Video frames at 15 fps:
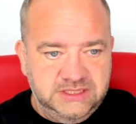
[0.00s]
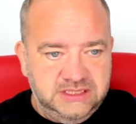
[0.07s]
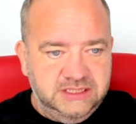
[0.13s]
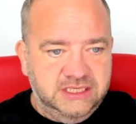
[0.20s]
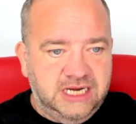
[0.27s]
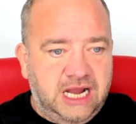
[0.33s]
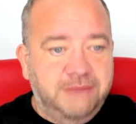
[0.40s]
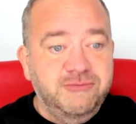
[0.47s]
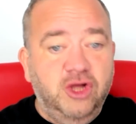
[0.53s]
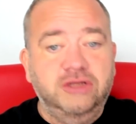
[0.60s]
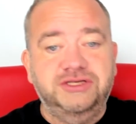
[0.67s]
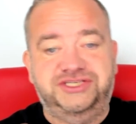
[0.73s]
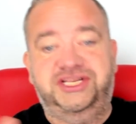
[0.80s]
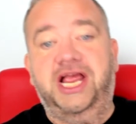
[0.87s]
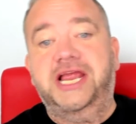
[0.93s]
you know, I'm
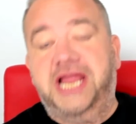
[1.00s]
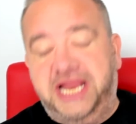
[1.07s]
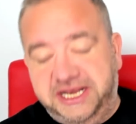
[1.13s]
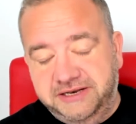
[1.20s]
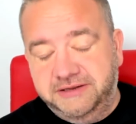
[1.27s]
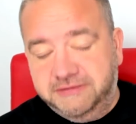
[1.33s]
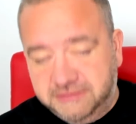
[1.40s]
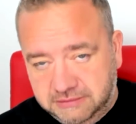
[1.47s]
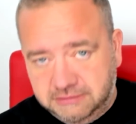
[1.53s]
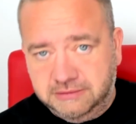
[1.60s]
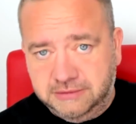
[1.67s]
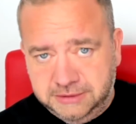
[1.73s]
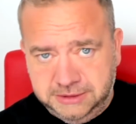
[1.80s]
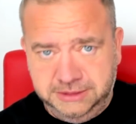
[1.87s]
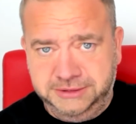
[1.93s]
not saying,
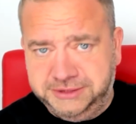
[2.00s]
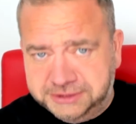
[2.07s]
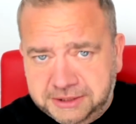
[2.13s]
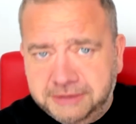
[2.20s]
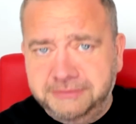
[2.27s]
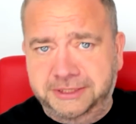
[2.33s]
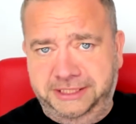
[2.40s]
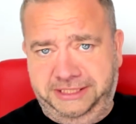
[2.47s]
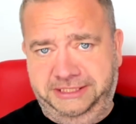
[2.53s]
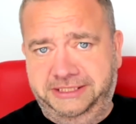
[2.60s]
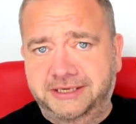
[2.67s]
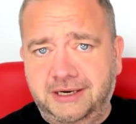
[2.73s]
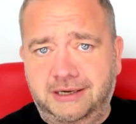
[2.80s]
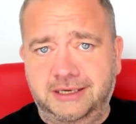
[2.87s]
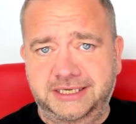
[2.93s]
do you know what I mean,
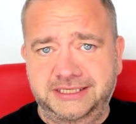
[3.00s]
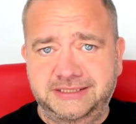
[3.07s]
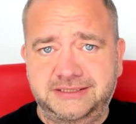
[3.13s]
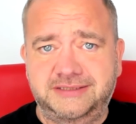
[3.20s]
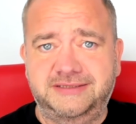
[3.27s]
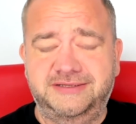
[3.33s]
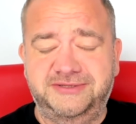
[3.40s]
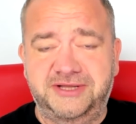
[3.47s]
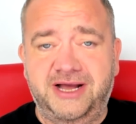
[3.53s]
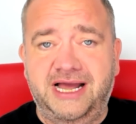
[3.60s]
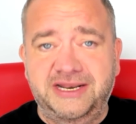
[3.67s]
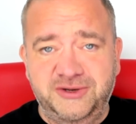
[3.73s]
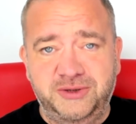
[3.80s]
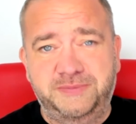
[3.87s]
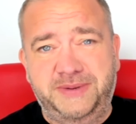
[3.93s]
guys, that
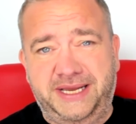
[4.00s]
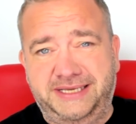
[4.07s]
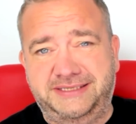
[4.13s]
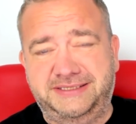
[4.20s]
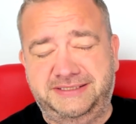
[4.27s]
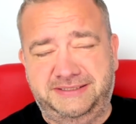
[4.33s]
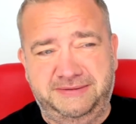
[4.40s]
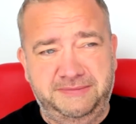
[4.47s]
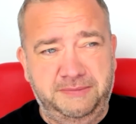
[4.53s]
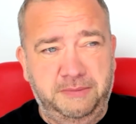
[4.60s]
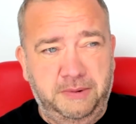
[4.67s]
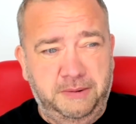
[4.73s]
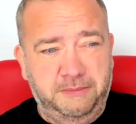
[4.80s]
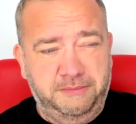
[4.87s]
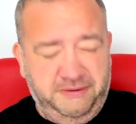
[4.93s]
I know best,
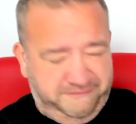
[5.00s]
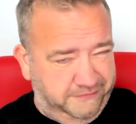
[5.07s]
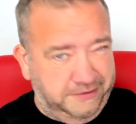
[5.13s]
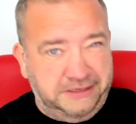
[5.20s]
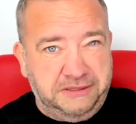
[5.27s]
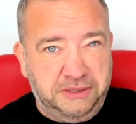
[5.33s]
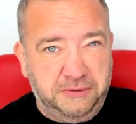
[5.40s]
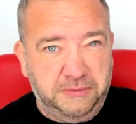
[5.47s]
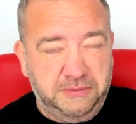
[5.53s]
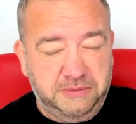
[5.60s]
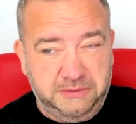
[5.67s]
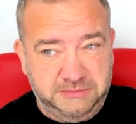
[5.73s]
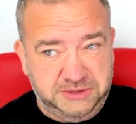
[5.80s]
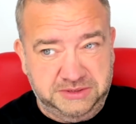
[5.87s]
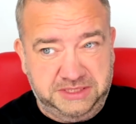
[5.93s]
but I fucking do.
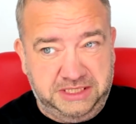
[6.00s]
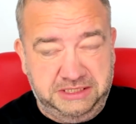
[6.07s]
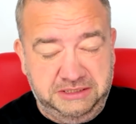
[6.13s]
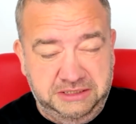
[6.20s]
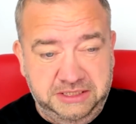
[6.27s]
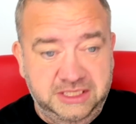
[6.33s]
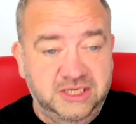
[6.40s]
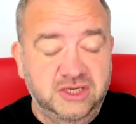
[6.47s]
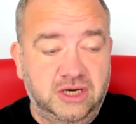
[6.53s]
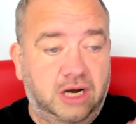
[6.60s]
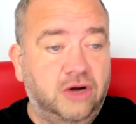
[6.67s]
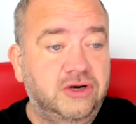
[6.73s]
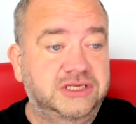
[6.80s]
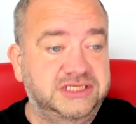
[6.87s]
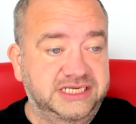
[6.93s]
I'm just saying. No,
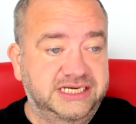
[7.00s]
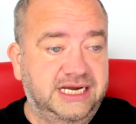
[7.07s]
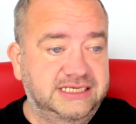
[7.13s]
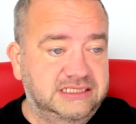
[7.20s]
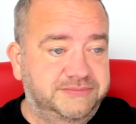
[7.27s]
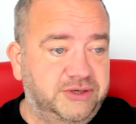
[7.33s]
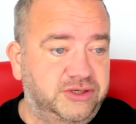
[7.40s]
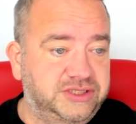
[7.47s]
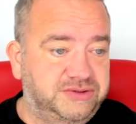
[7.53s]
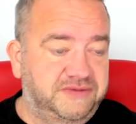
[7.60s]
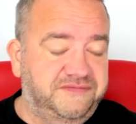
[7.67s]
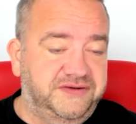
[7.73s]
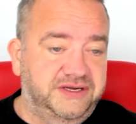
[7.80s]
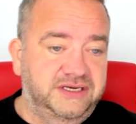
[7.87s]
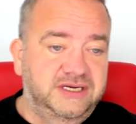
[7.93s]
honestly, guys, I'll be honest
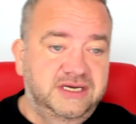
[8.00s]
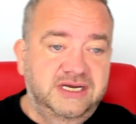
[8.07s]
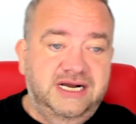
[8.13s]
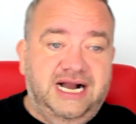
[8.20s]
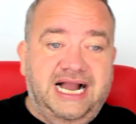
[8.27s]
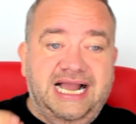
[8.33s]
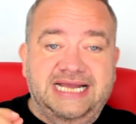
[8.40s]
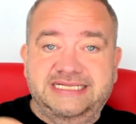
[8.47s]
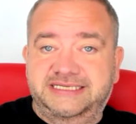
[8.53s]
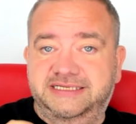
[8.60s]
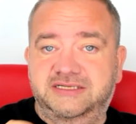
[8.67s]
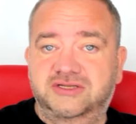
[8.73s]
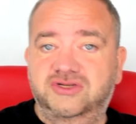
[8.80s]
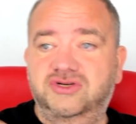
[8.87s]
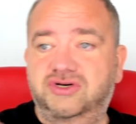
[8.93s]
with you. I
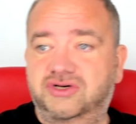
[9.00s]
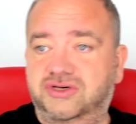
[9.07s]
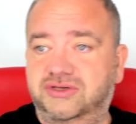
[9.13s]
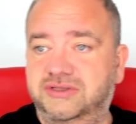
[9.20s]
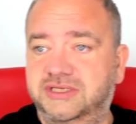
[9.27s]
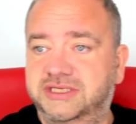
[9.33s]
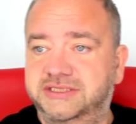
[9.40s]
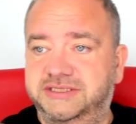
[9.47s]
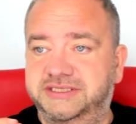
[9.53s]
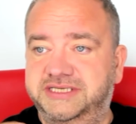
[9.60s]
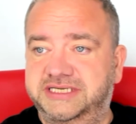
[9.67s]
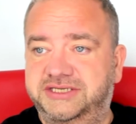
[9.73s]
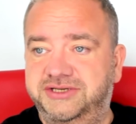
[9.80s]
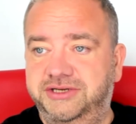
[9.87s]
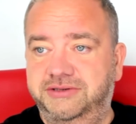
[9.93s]
didn't know that
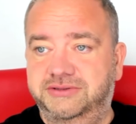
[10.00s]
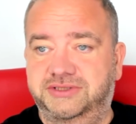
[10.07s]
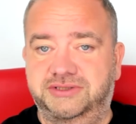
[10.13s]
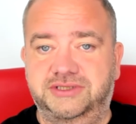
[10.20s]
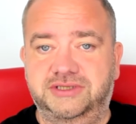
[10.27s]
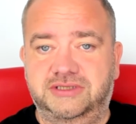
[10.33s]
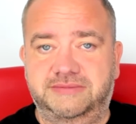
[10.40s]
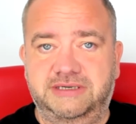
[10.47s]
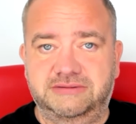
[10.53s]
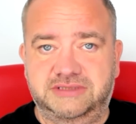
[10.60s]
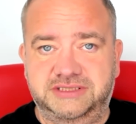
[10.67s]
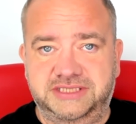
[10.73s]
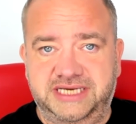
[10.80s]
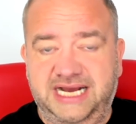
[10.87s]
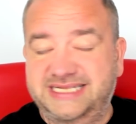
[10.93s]
this news was going to come out
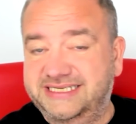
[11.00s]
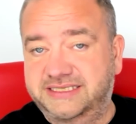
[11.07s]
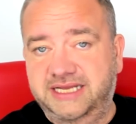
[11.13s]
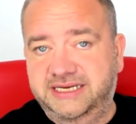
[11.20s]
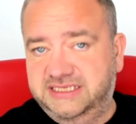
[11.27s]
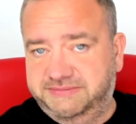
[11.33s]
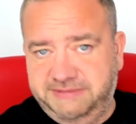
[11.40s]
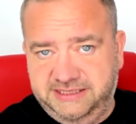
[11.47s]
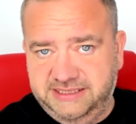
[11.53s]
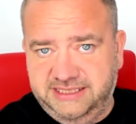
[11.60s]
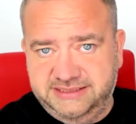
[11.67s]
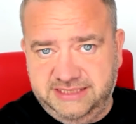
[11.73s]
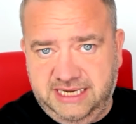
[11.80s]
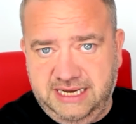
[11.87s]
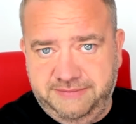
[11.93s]
today. I didn't expect that
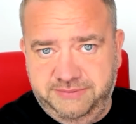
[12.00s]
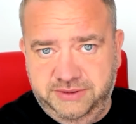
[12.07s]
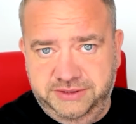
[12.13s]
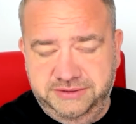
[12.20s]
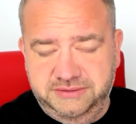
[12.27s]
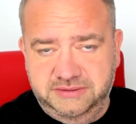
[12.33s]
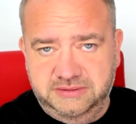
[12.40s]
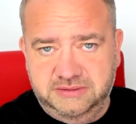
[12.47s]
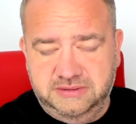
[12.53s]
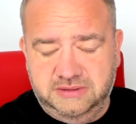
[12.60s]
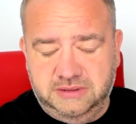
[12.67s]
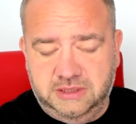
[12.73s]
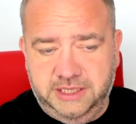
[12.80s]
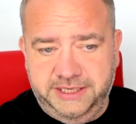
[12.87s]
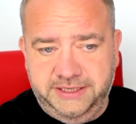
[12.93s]
to happen.
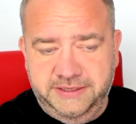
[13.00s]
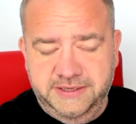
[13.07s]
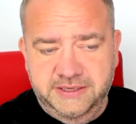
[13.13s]
All right.